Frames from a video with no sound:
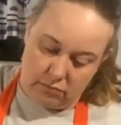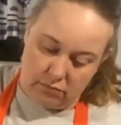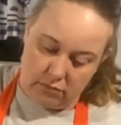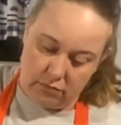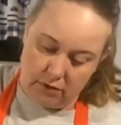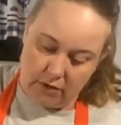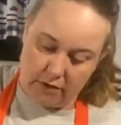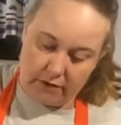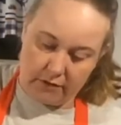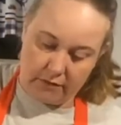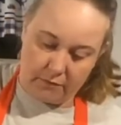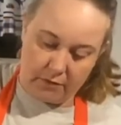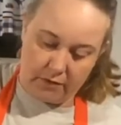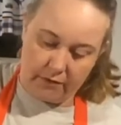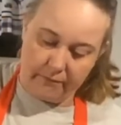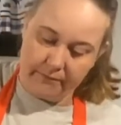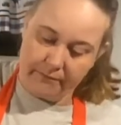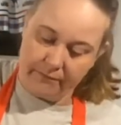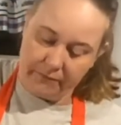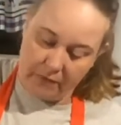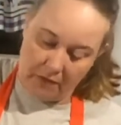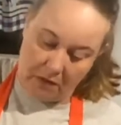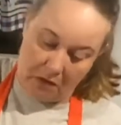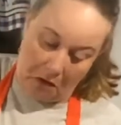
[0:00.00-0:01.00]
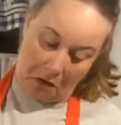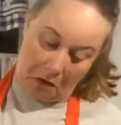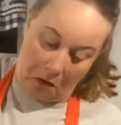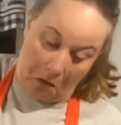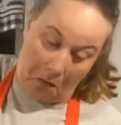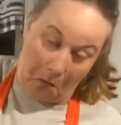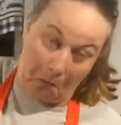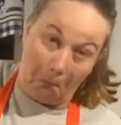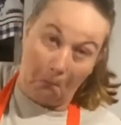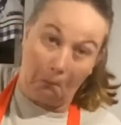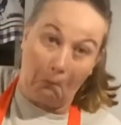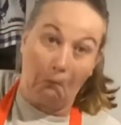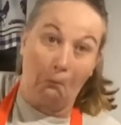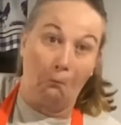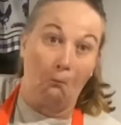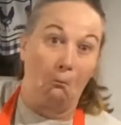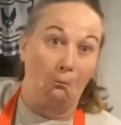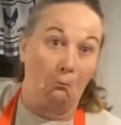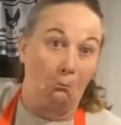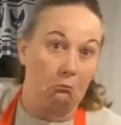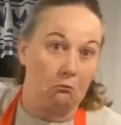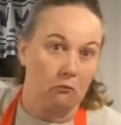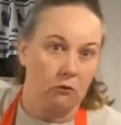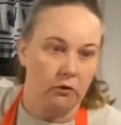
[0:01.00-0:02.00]
lost one.
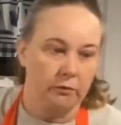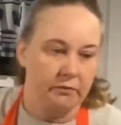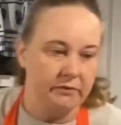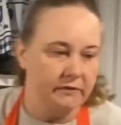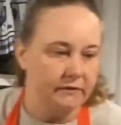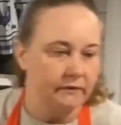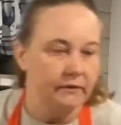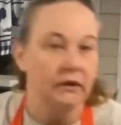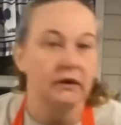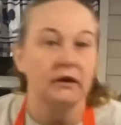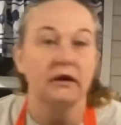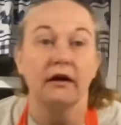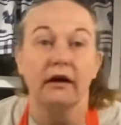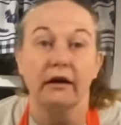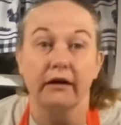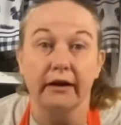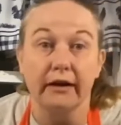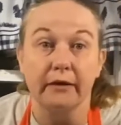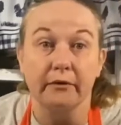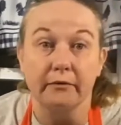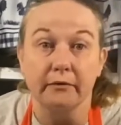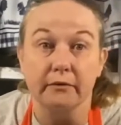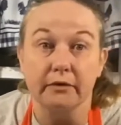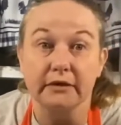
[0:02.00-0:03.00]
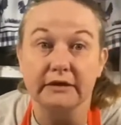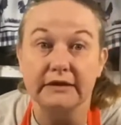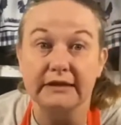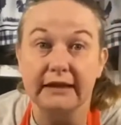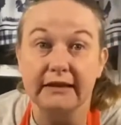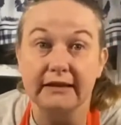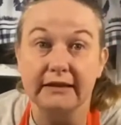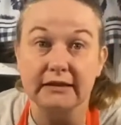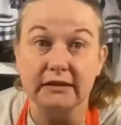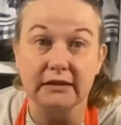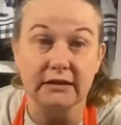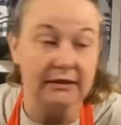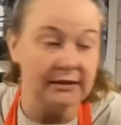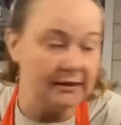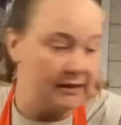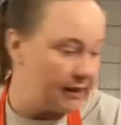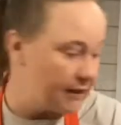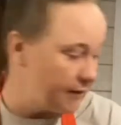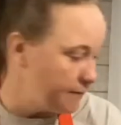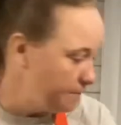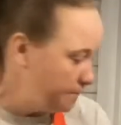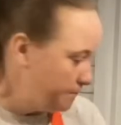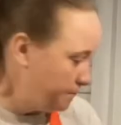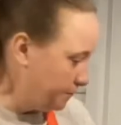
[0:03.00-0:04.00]
Oops. All right, we're gonna set this to the side.
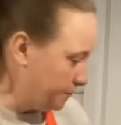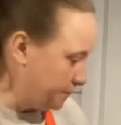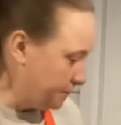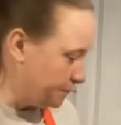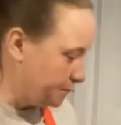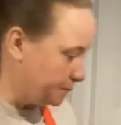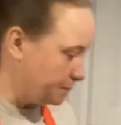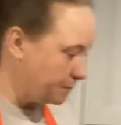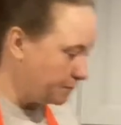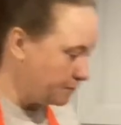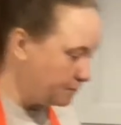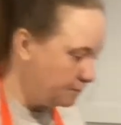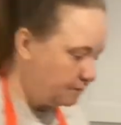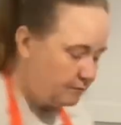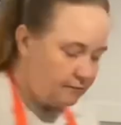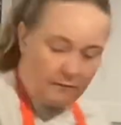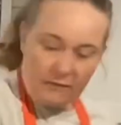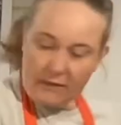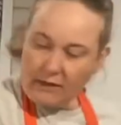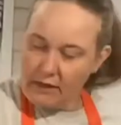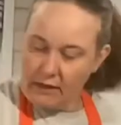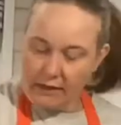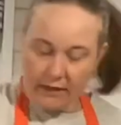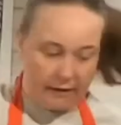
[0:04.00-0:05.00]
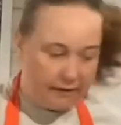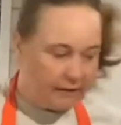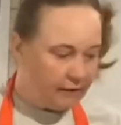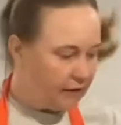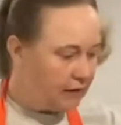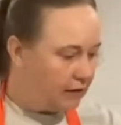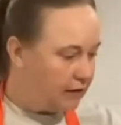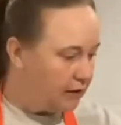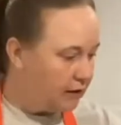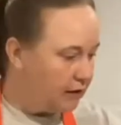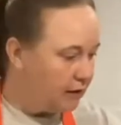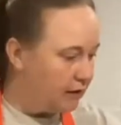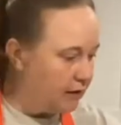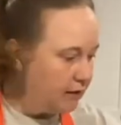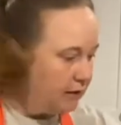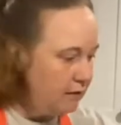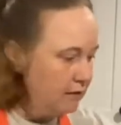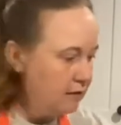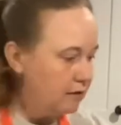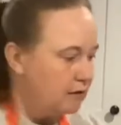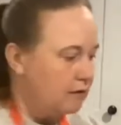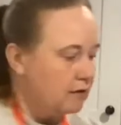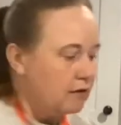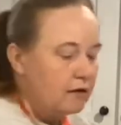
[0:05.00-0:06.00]
And then
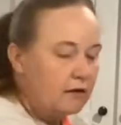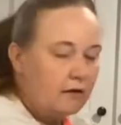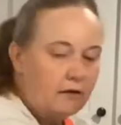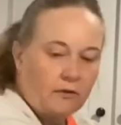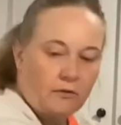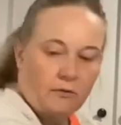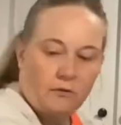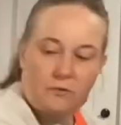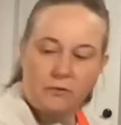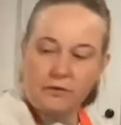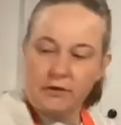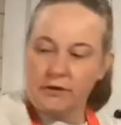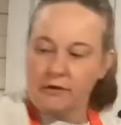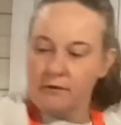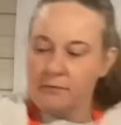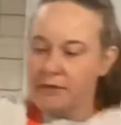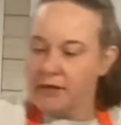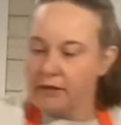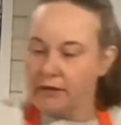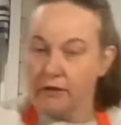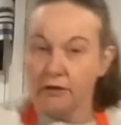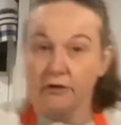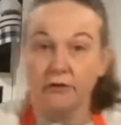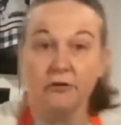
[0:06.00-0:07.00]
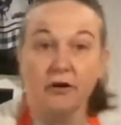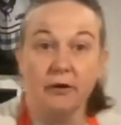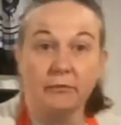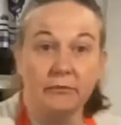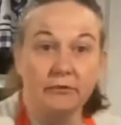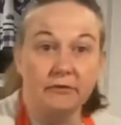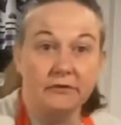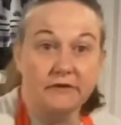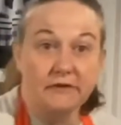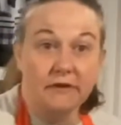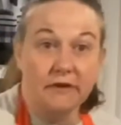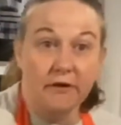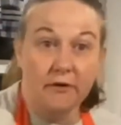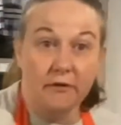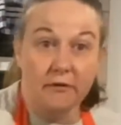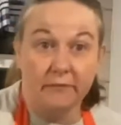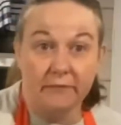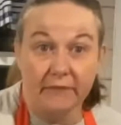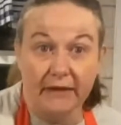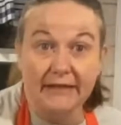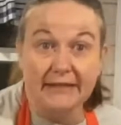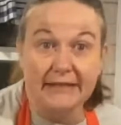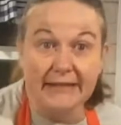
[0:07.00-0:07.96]
we're gonna make our crumbles, so that's